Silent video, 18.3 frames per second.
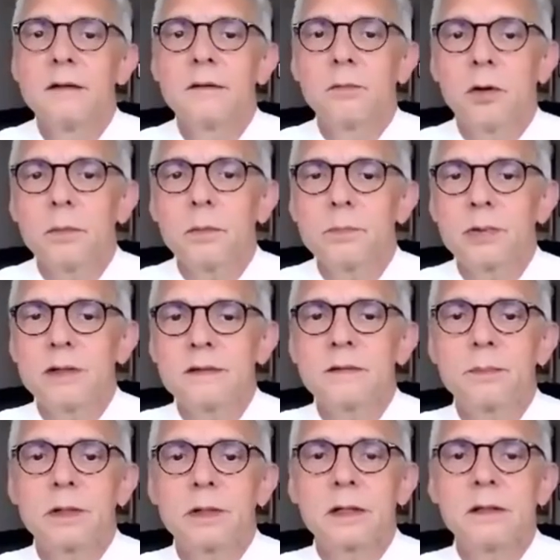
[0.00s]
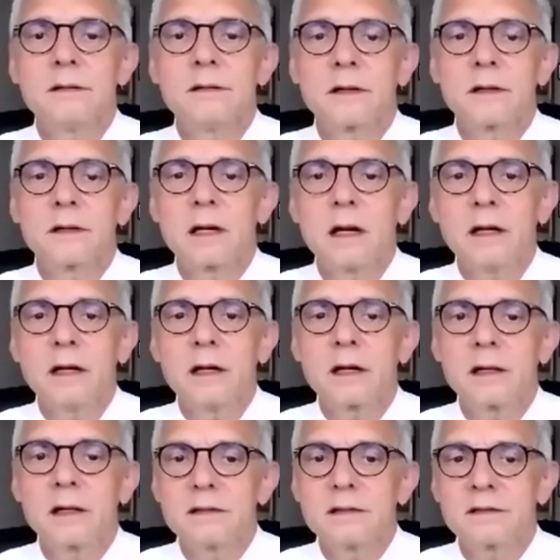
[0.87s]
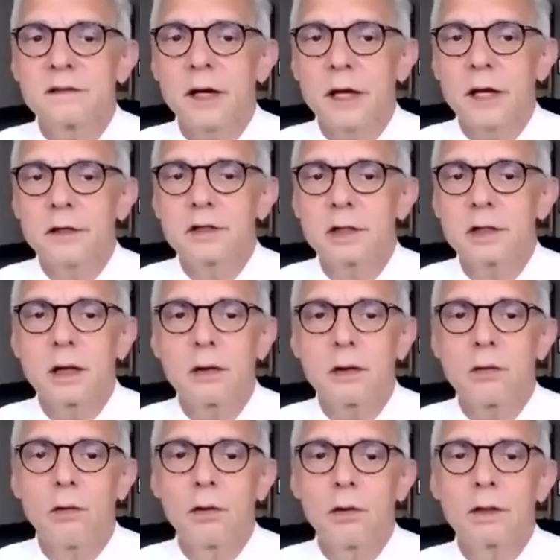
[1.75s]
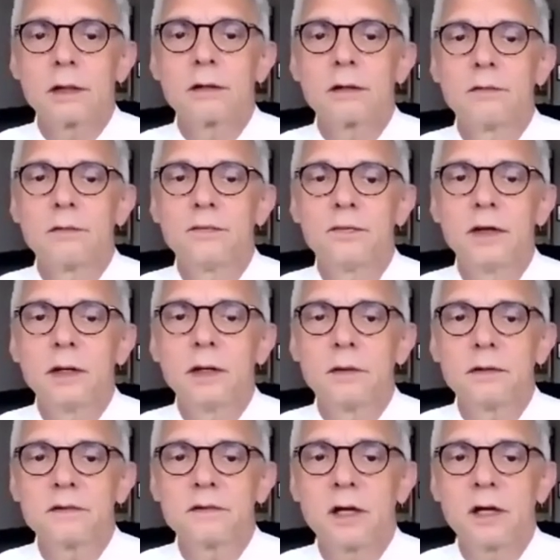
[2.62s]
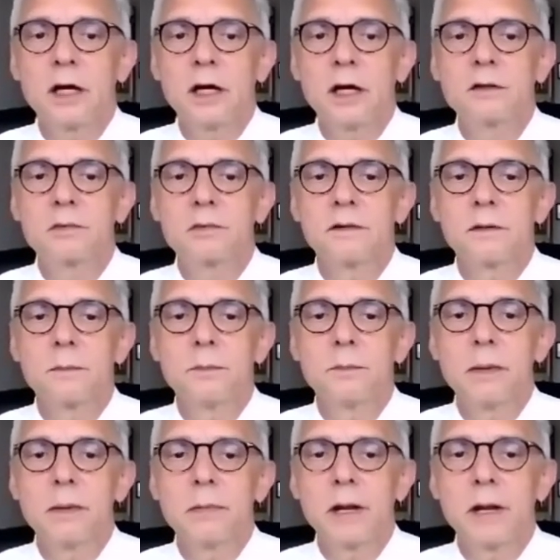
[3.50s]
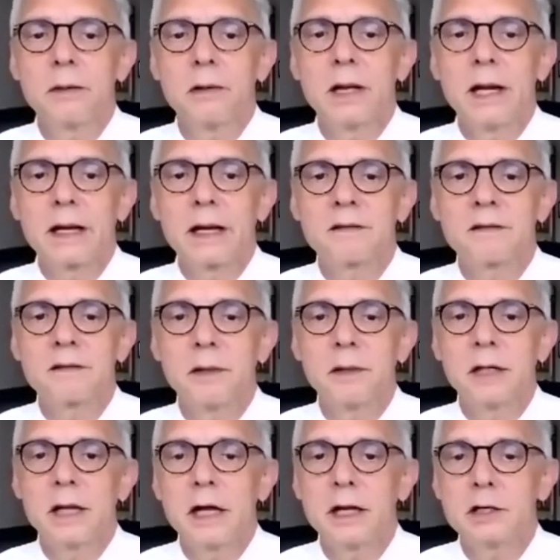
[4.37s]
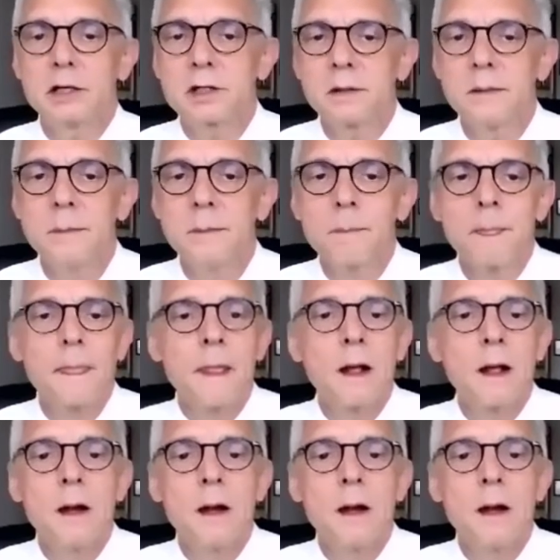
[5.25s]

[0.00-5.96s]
The one principle is a clinical staging according to FIGO stage with a bimanual examination,